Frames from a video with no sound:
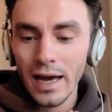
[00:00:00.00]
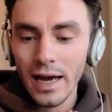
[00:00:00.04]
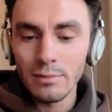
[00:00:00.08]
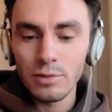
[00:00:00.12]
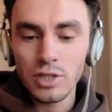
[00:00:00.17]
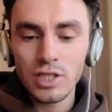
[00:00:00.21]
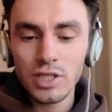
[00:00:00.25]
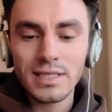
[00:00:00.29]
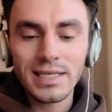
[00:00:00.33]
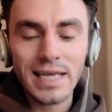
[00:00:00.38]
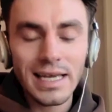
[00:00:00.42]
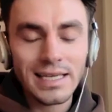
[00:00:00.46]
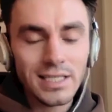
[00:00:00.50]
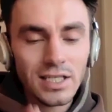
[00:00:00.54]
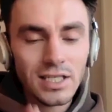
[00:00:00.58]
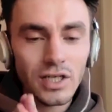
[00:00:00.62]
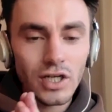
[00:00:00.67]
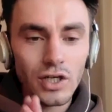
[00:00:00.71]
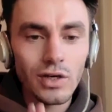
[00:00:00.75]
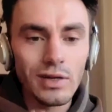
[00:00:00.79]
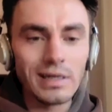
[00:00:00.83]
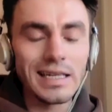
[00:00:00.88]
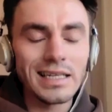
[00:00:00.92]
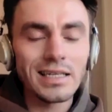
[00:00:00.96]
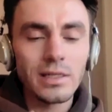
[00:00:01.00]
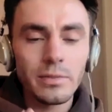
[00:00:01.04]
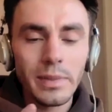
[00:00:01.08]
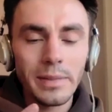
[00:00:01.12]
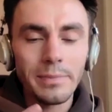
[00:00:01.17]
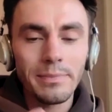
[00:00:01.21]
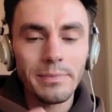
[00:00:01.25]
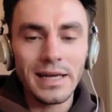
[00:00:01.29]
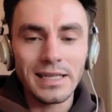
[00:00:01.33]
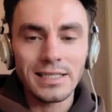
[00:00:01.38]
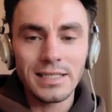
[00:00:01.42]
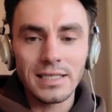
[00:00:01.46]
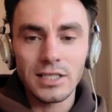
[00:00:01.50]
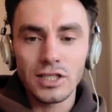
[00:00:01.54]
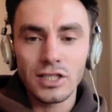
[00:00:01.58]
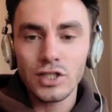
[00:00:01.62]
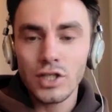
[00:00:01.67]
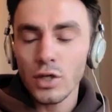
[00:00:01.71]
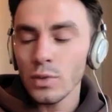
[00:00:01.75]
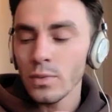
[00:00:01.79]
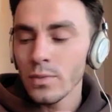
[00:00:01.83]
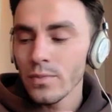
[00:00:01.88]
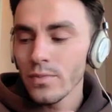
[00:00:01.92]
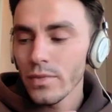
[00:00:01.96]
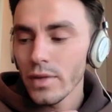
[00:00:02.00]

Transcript: Just get to know you a little bit better. So